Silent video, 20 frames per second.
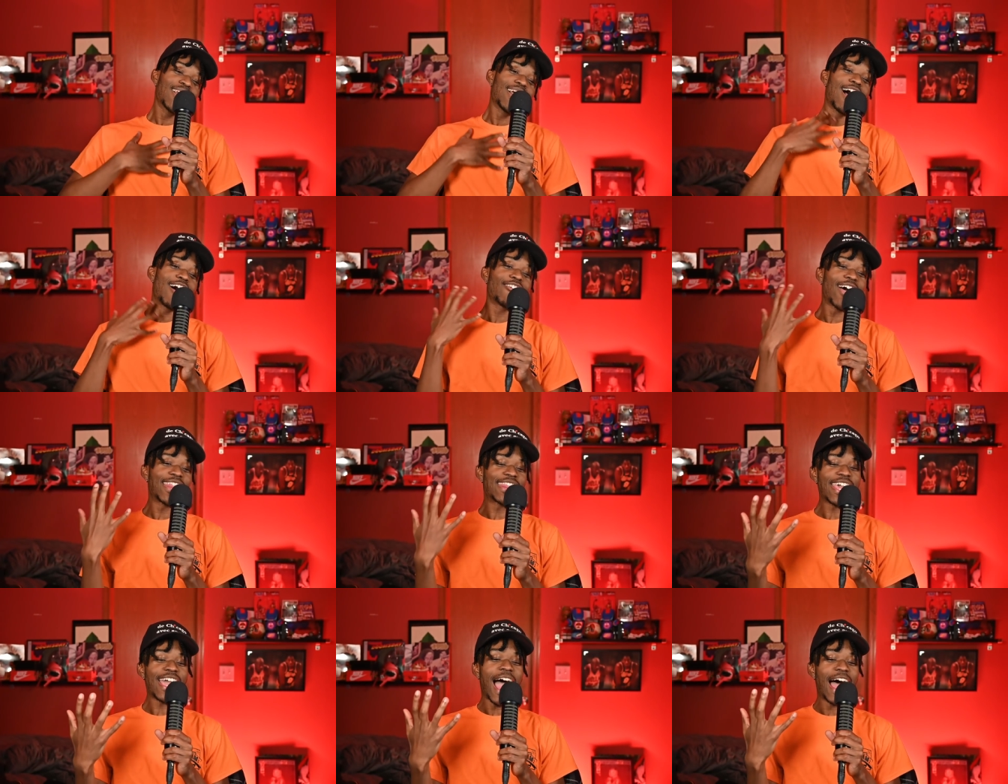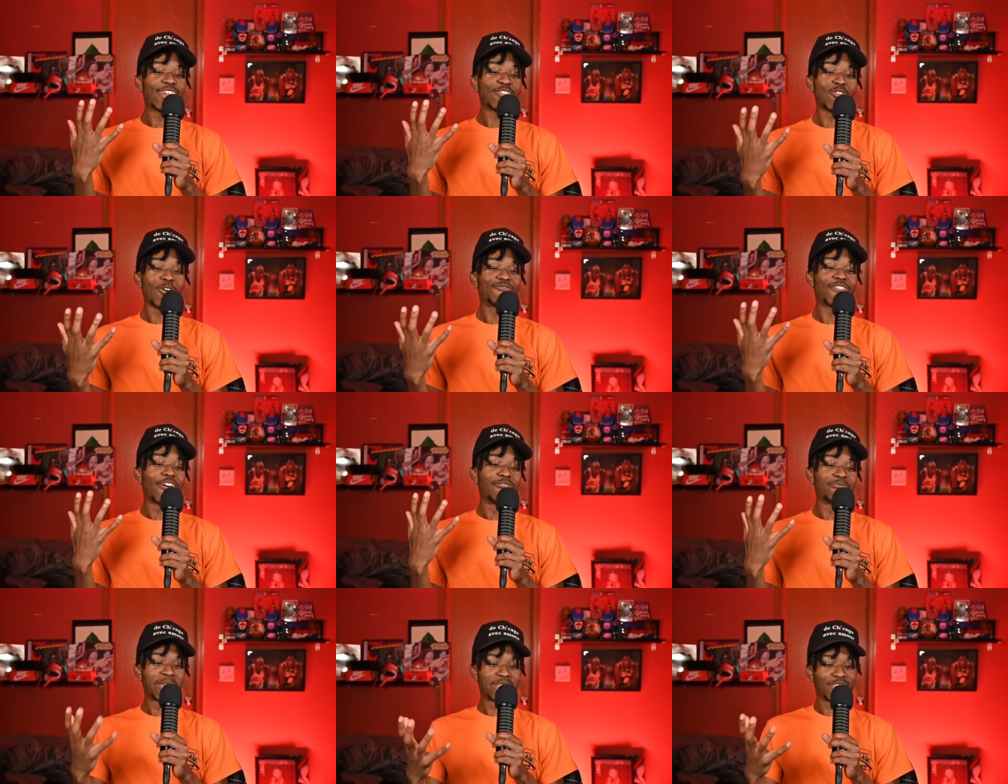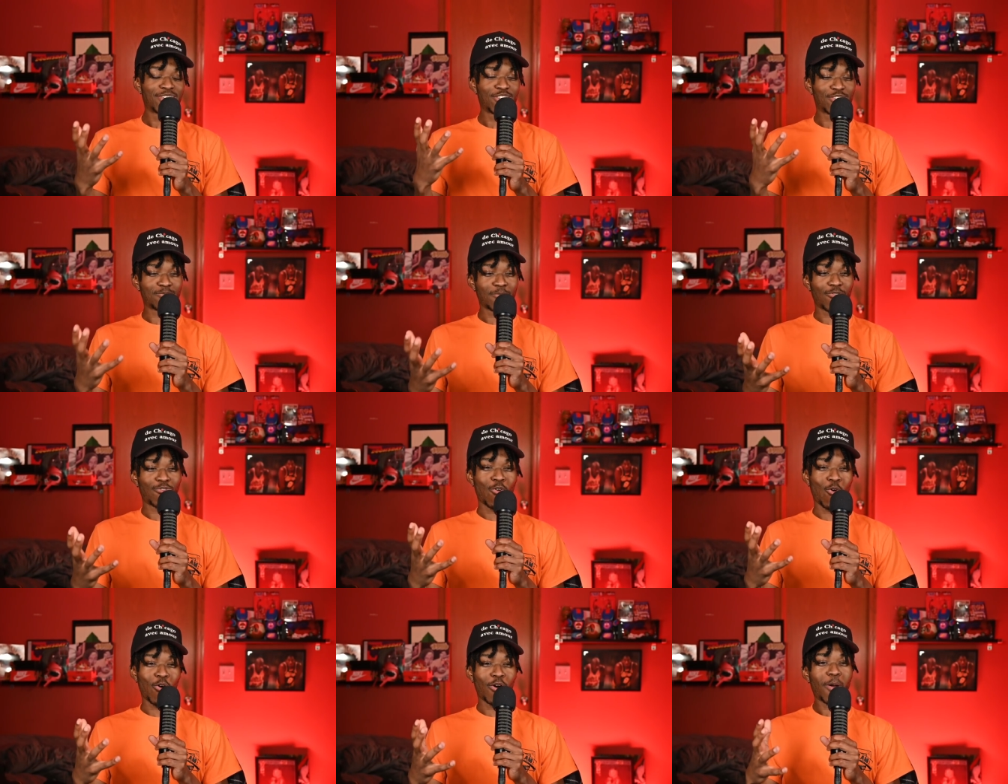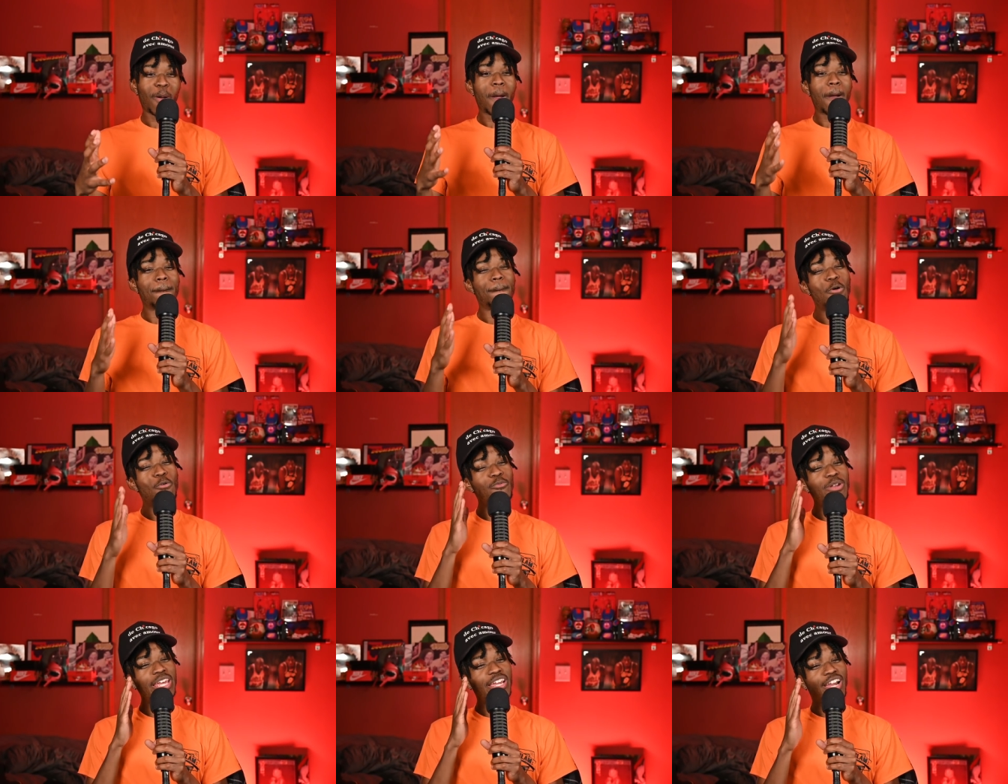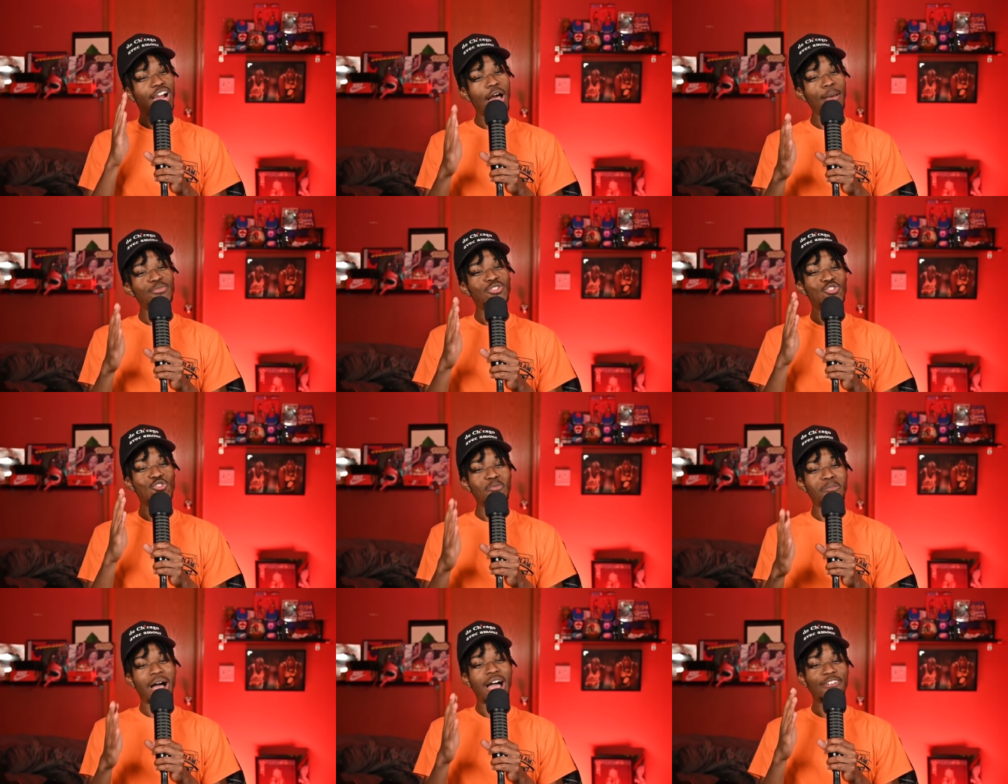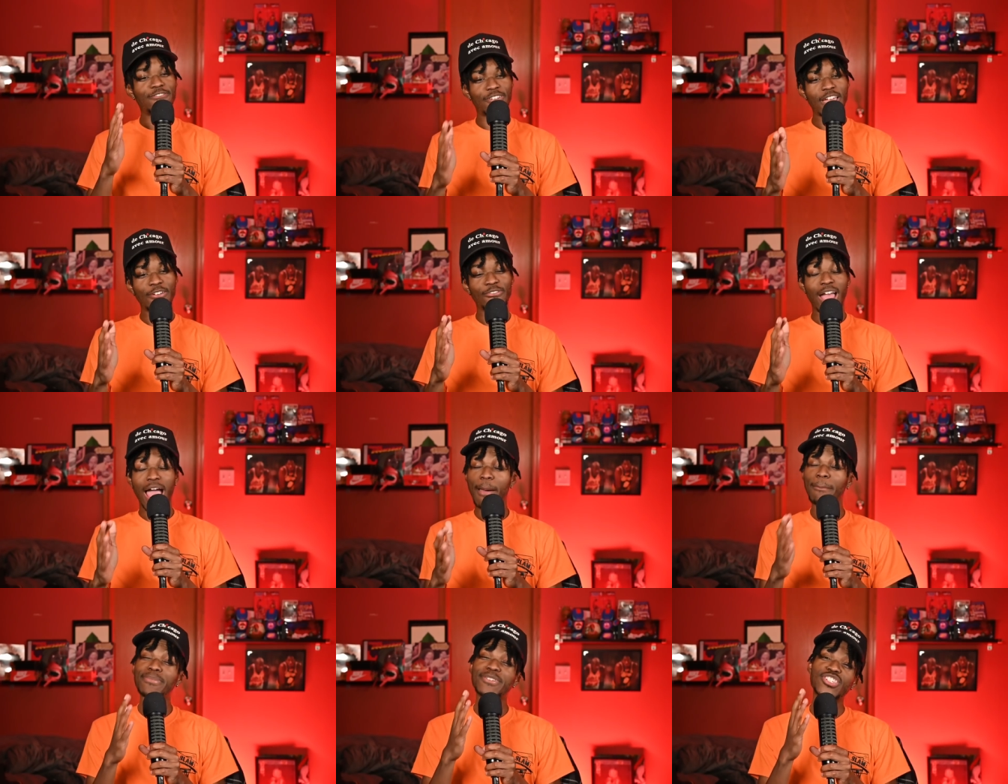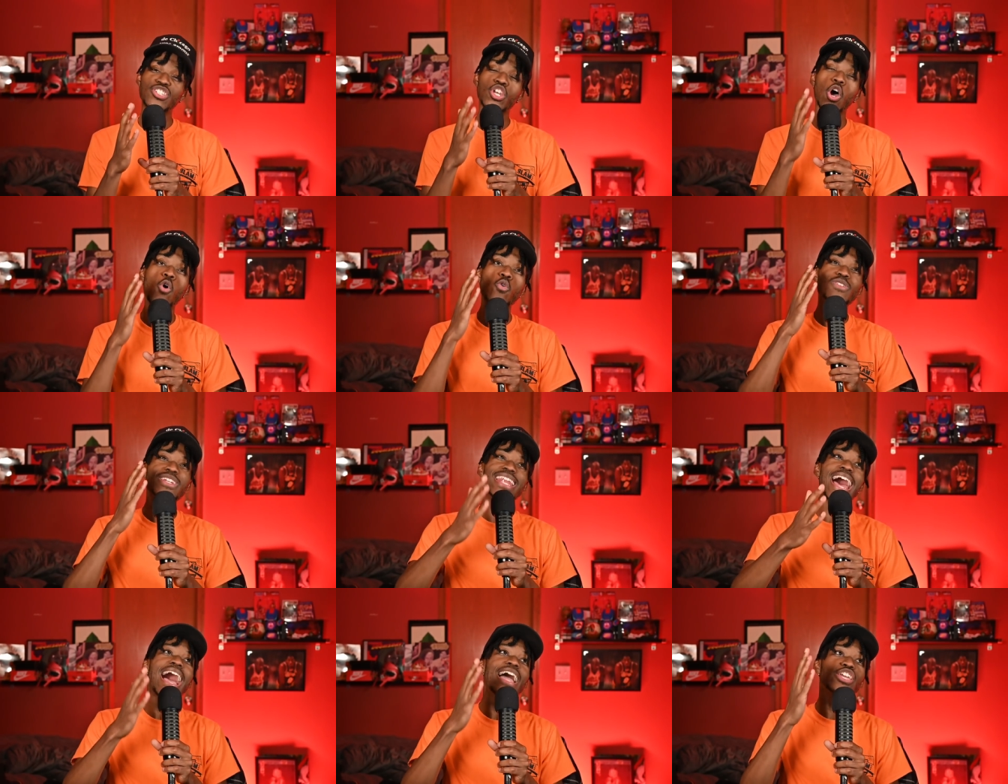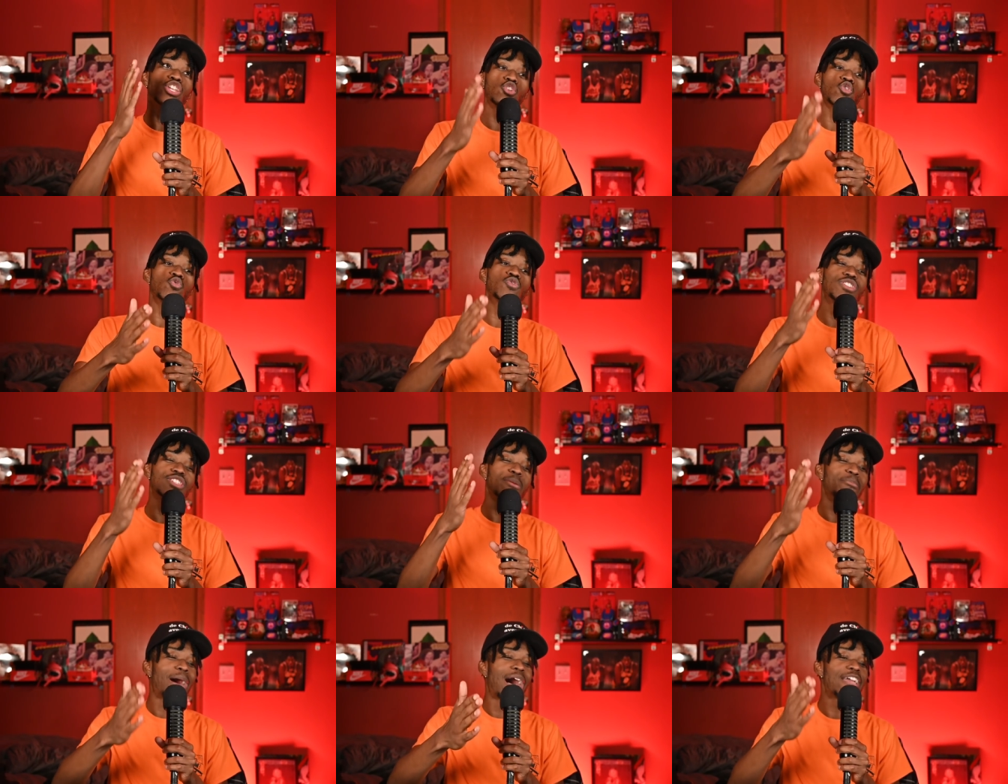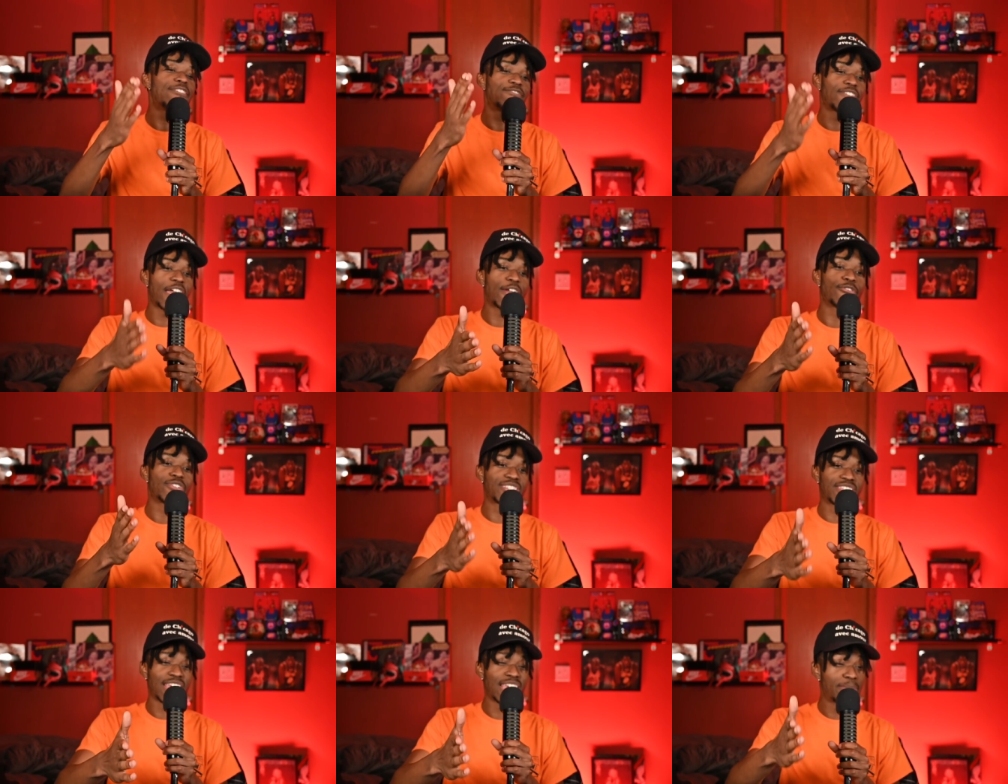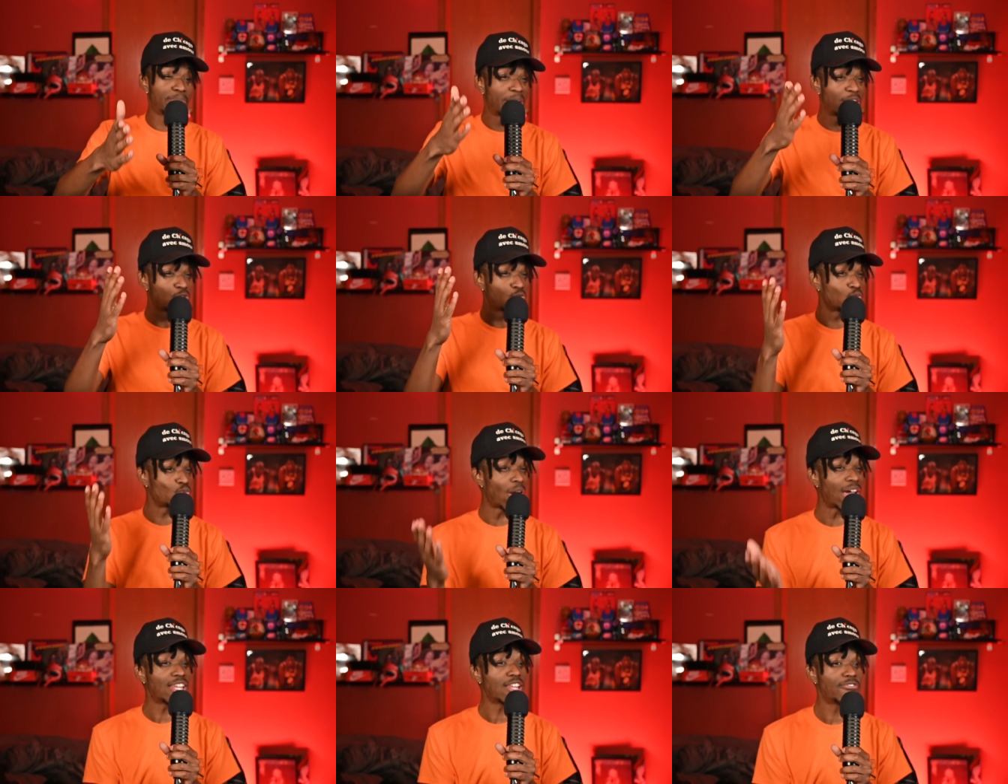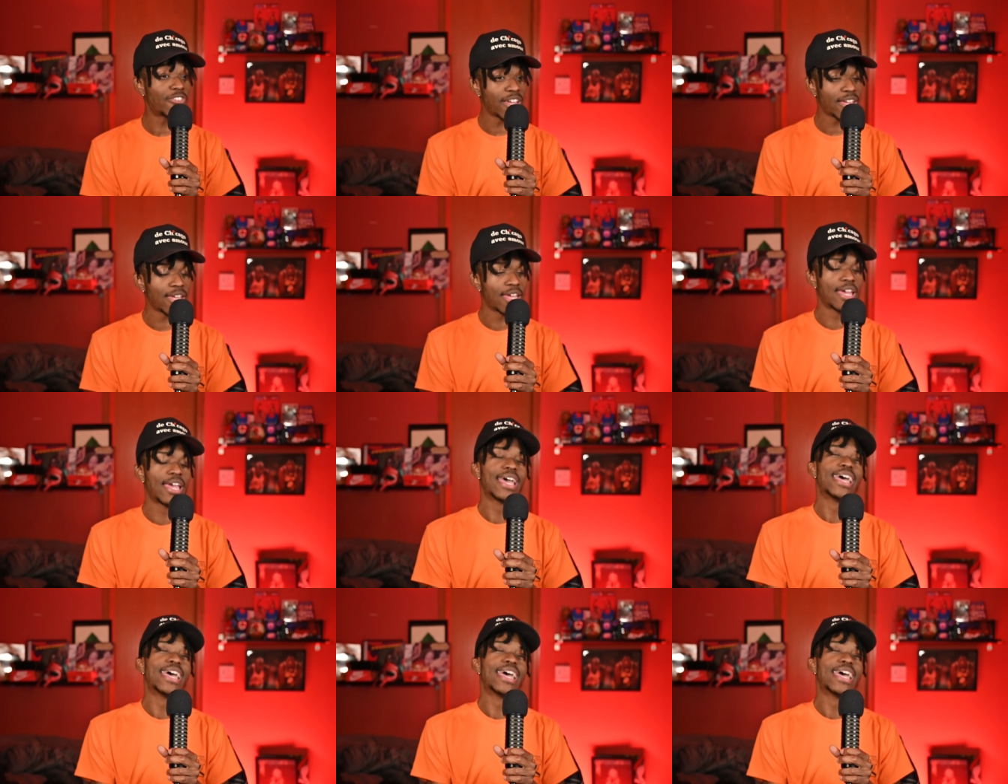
I think I don't know if I've mentioned this before, but when it comes to my favorite, I'm so not used to my favorite team being relevant